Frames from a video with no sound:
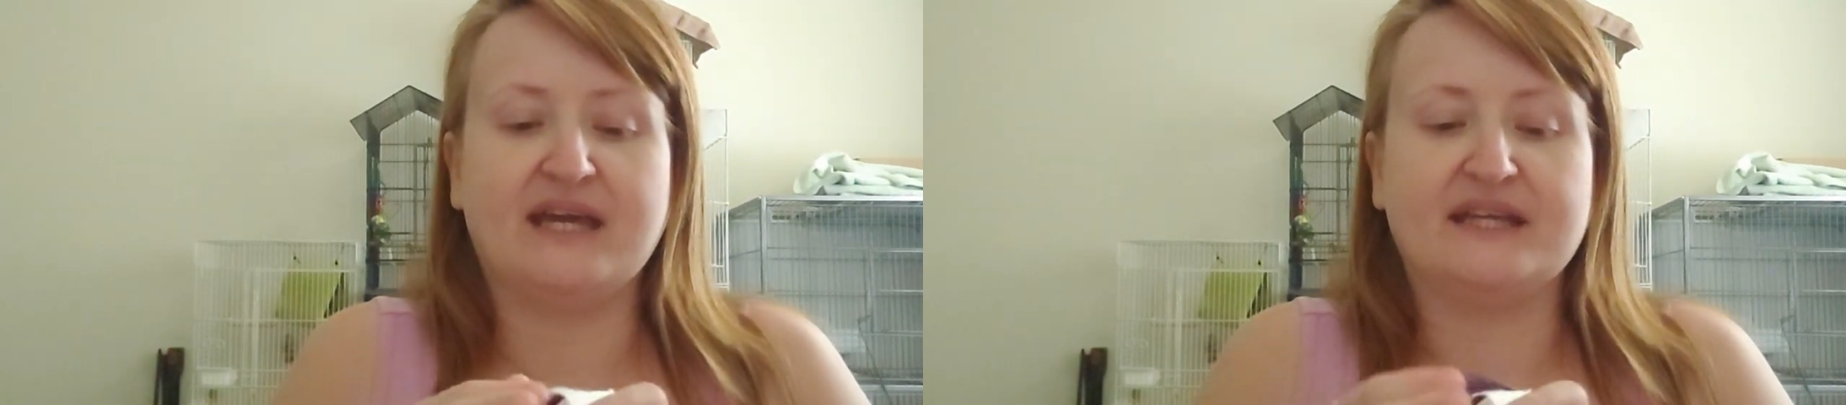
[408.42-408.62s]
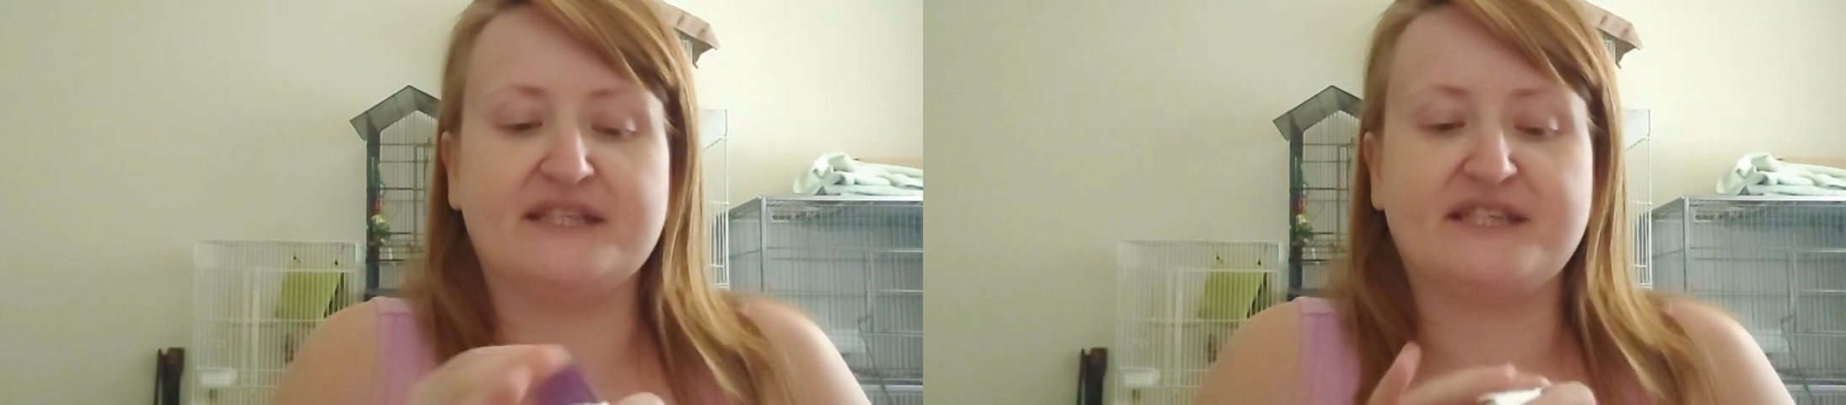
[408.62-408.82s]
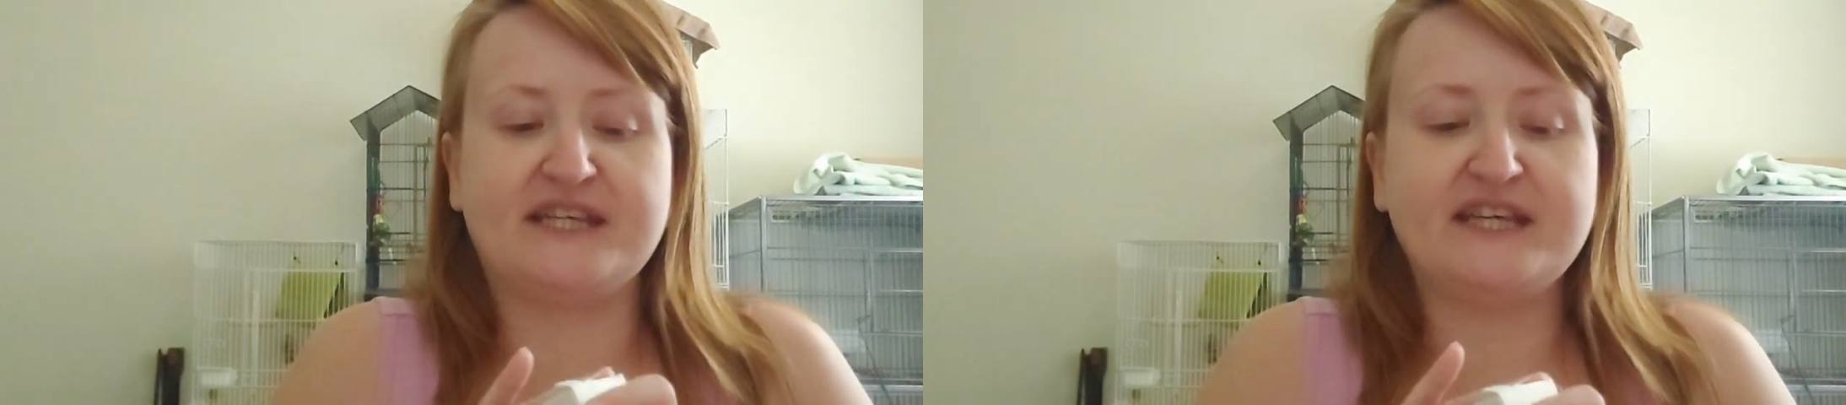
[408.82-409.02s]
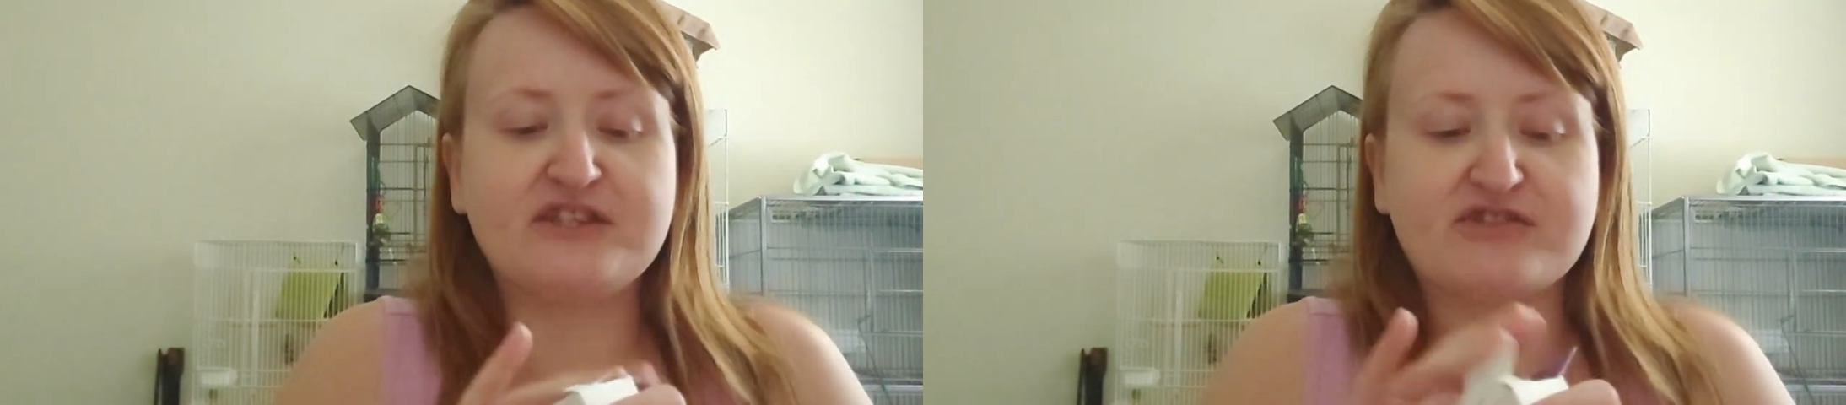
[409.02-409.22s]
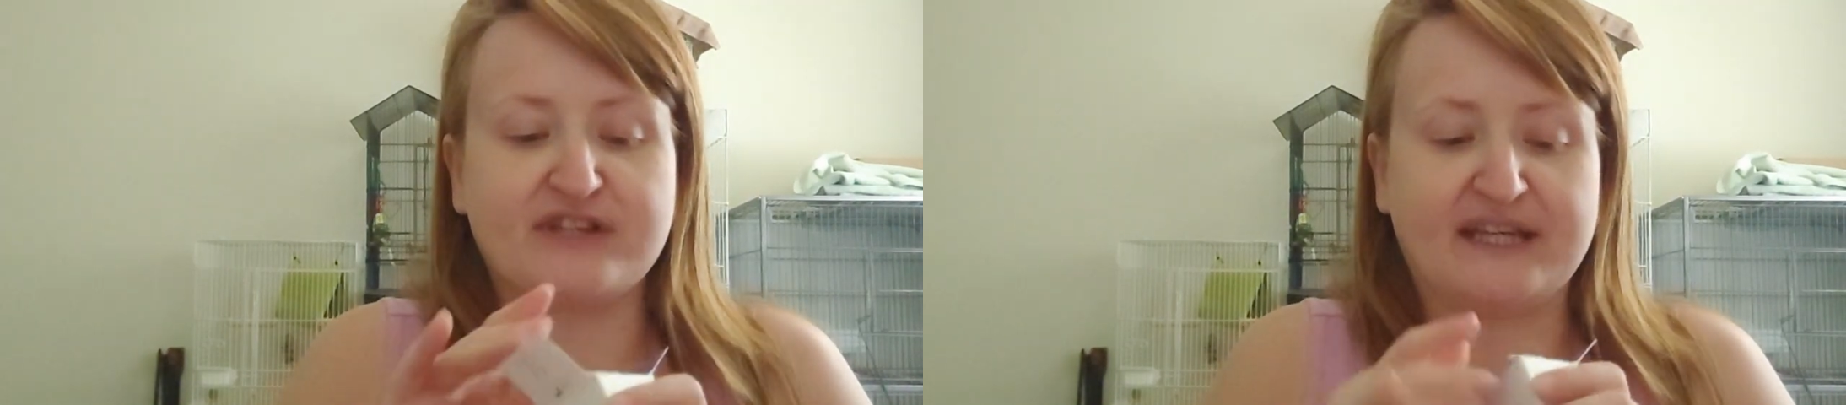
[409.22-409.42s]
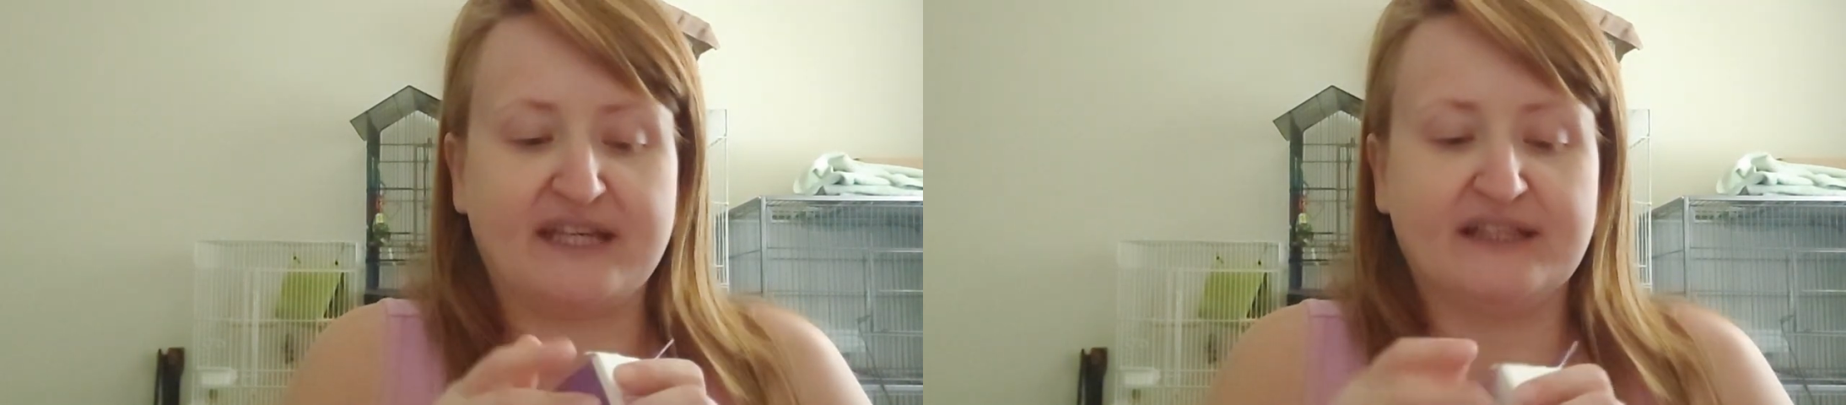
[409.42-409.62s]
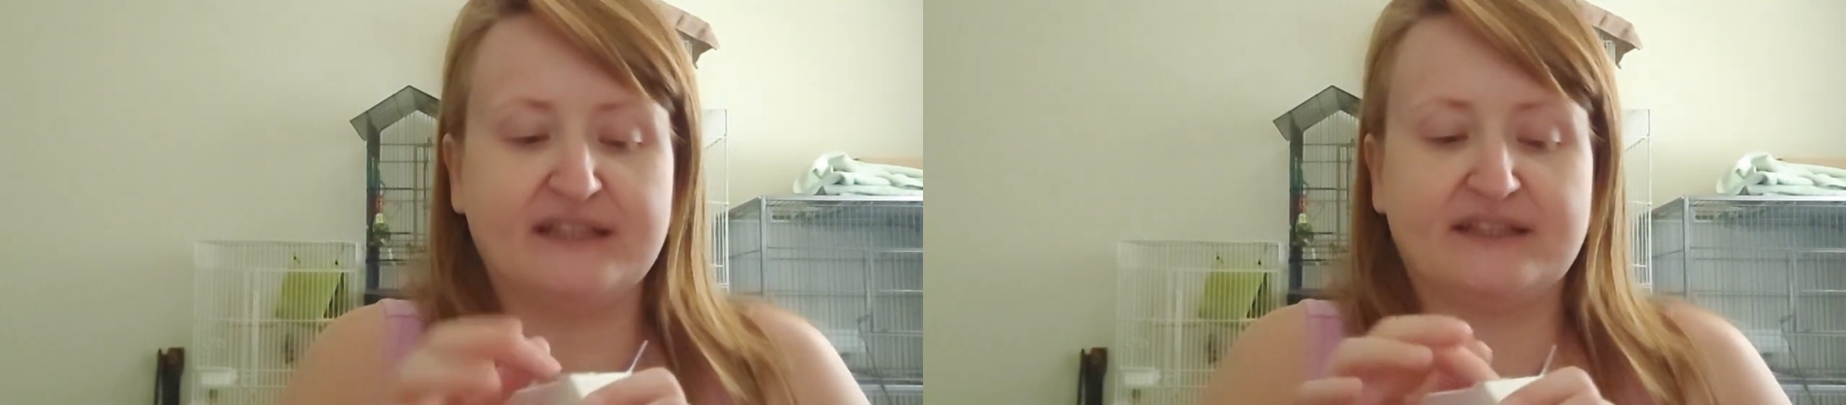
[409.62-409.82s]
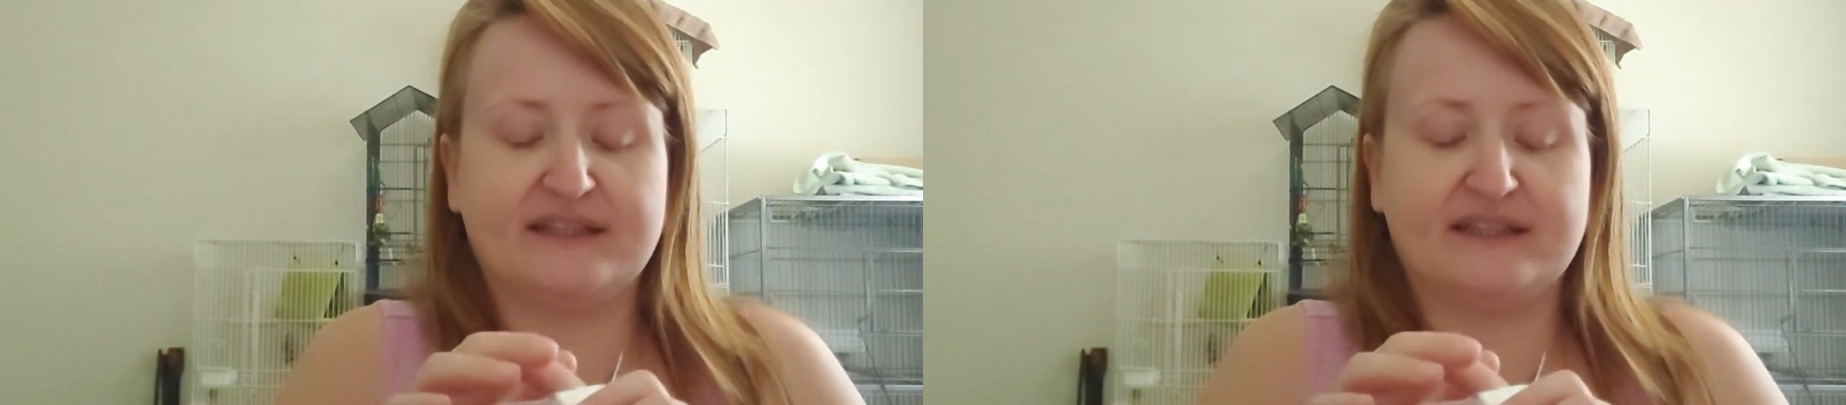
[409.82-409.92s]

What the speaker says: And tea tree